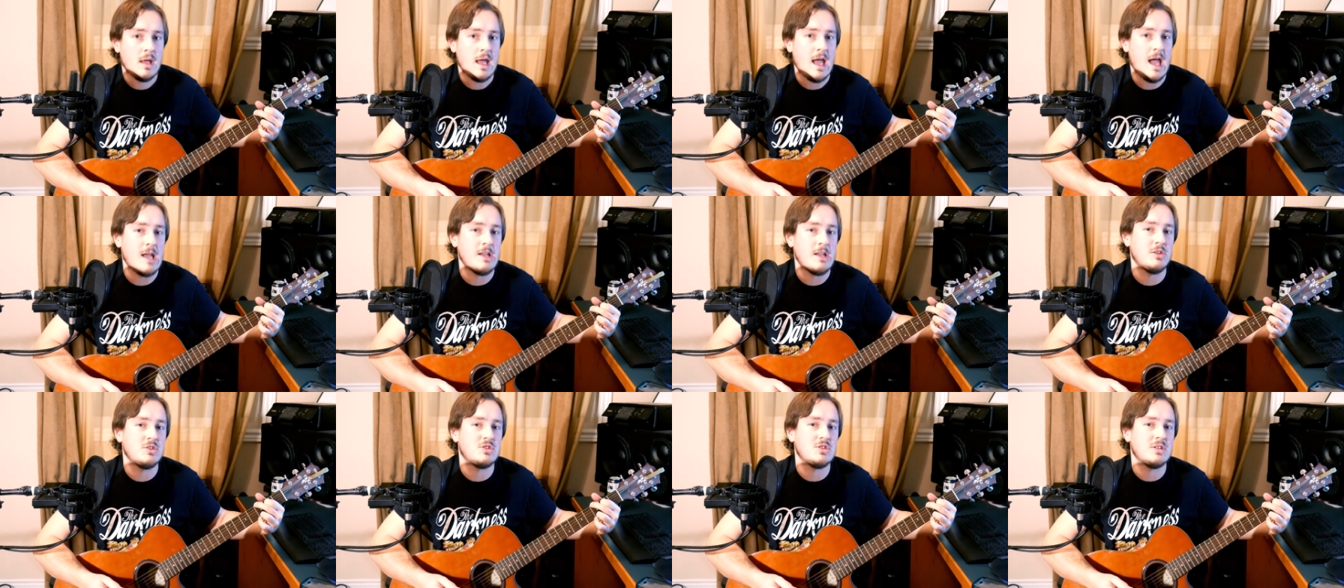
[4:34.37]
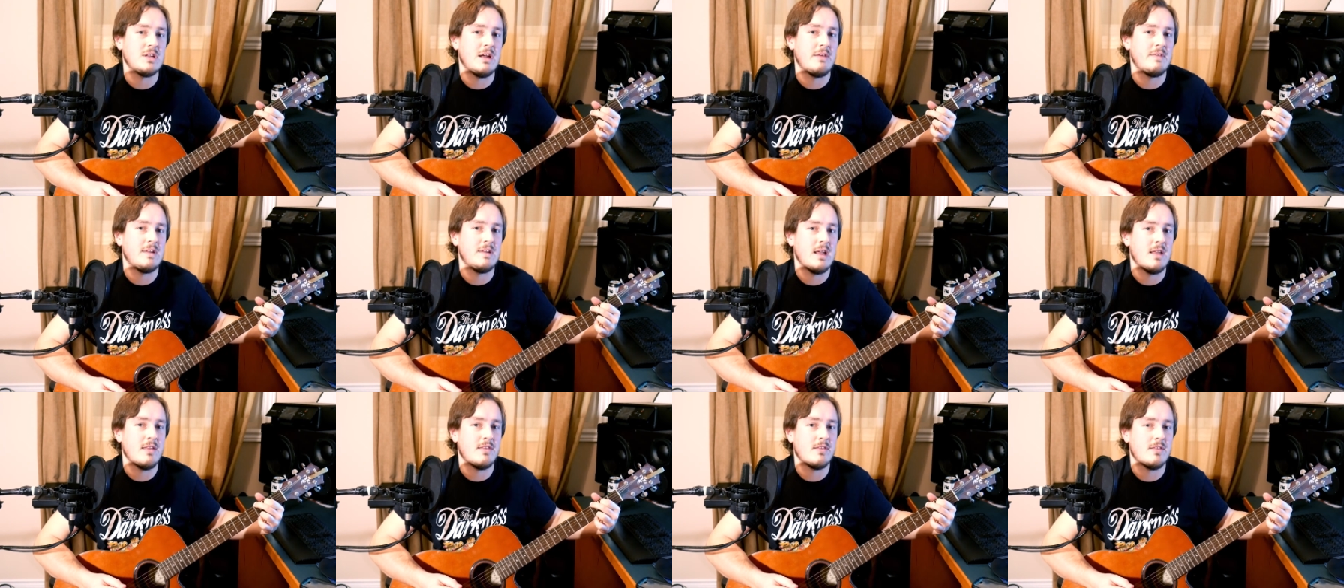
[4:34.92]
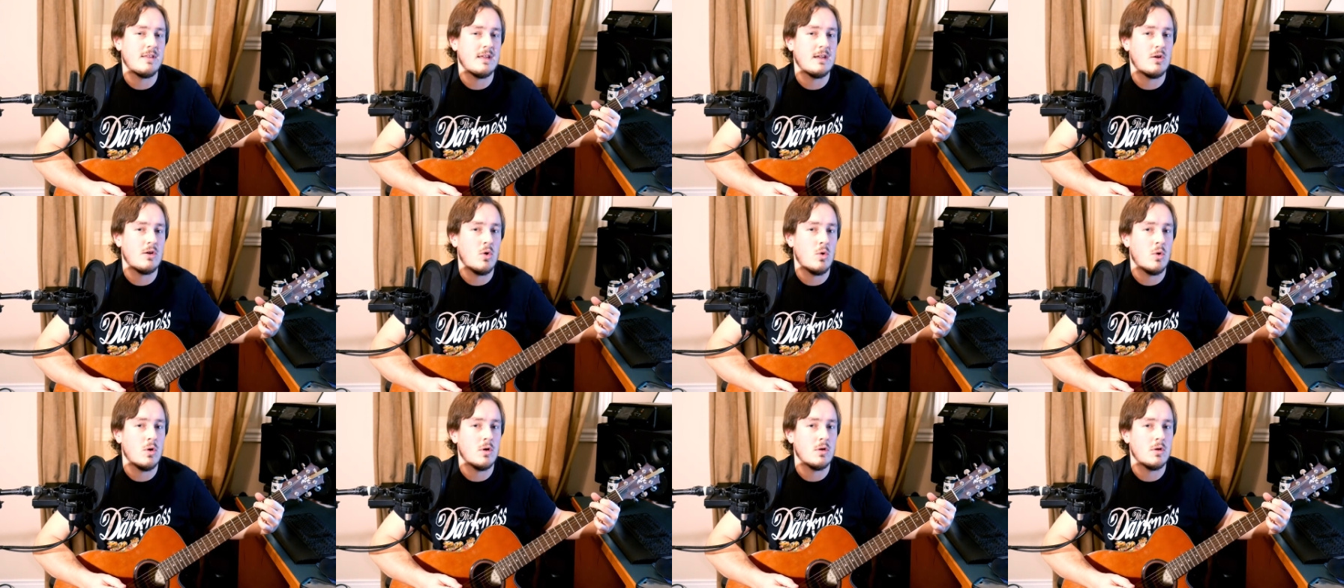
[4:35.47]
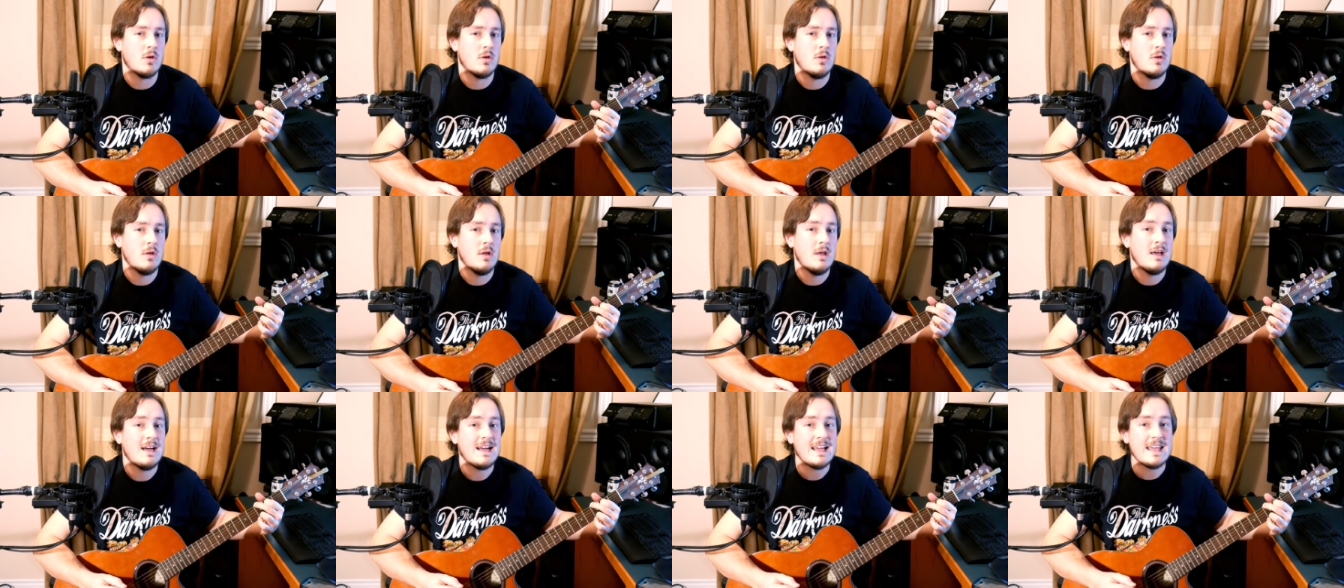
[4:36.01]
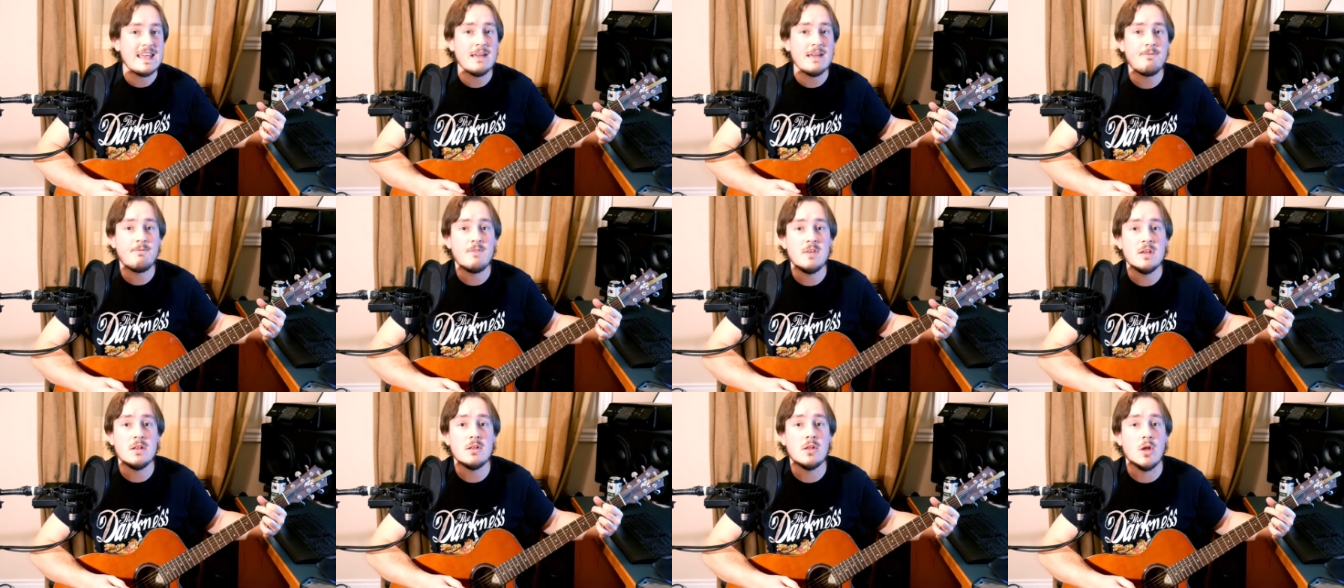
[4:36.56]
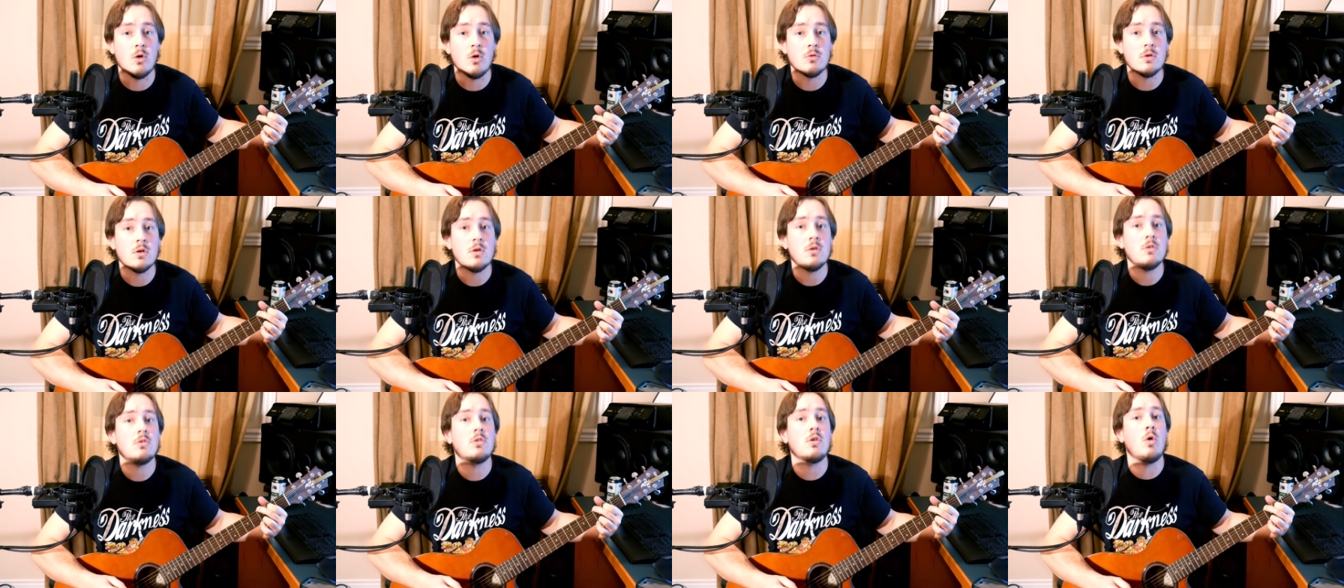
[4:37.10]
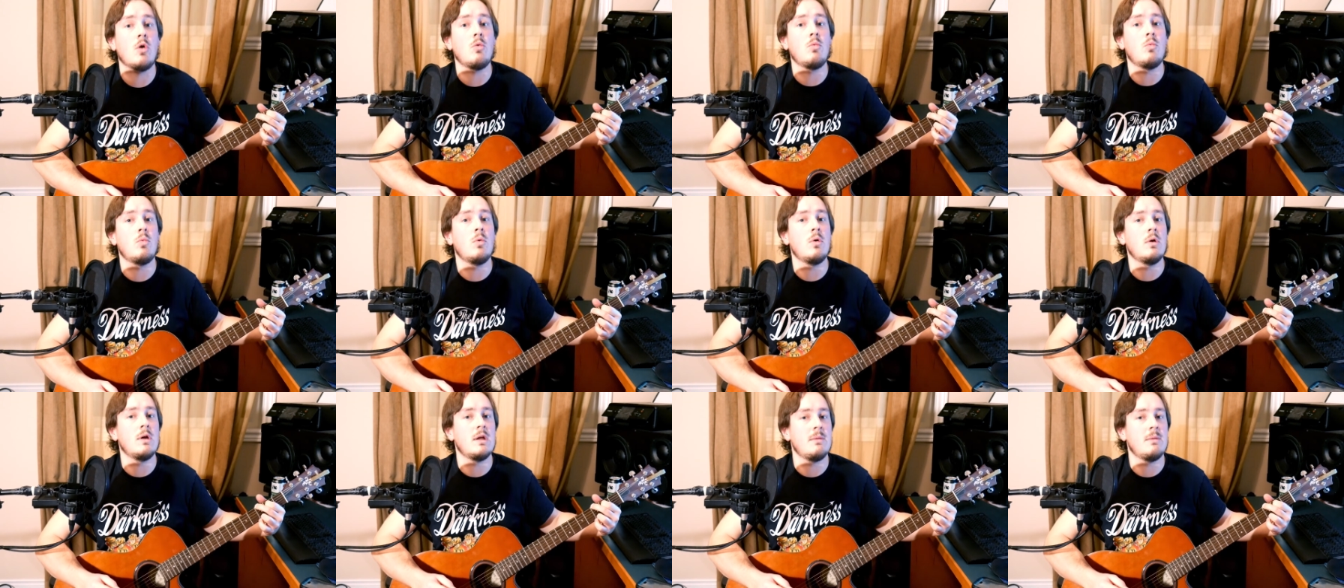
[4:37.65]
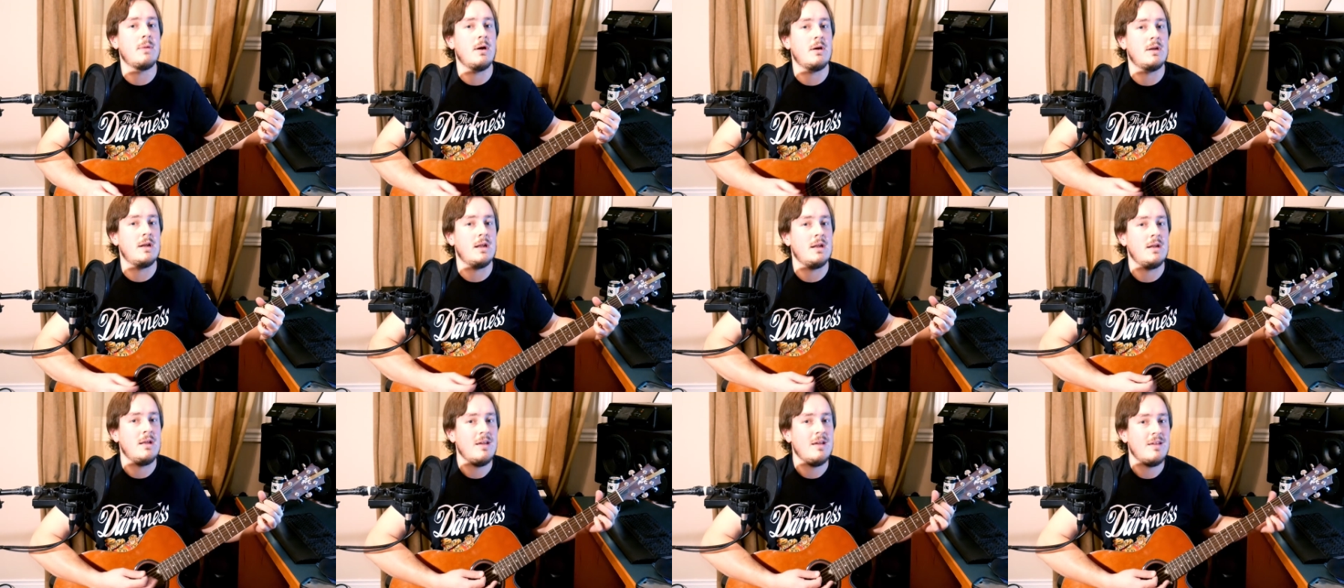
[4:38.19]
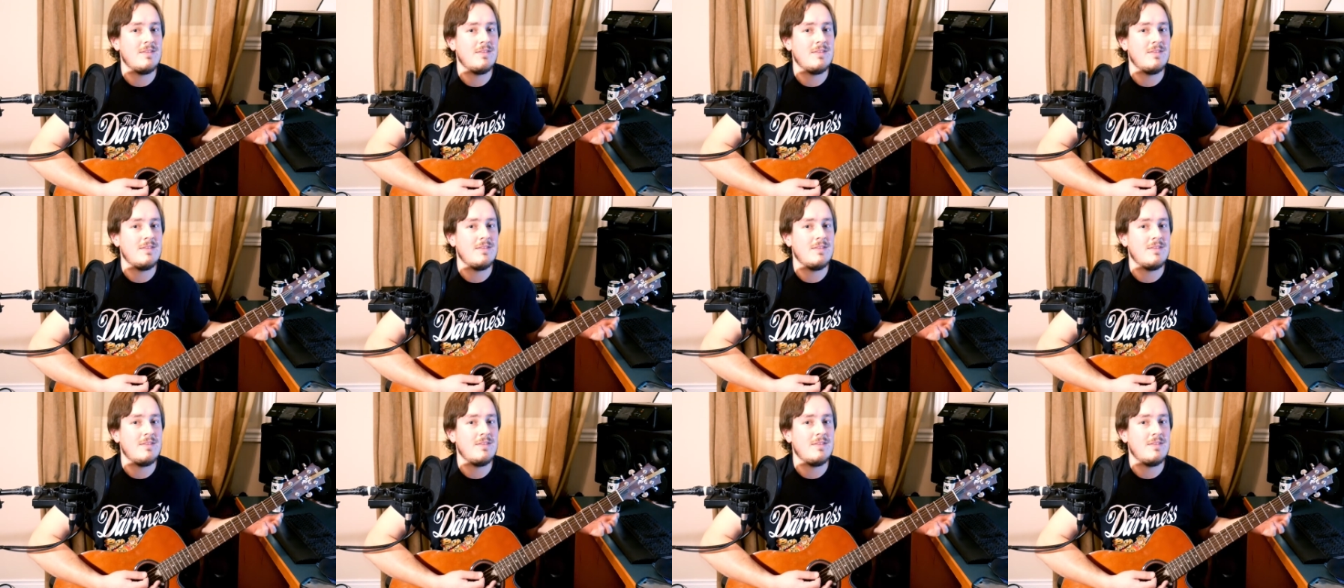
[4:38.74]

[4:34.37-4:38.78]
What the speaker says: and you should have a nice clean chord. If you don't worry about it.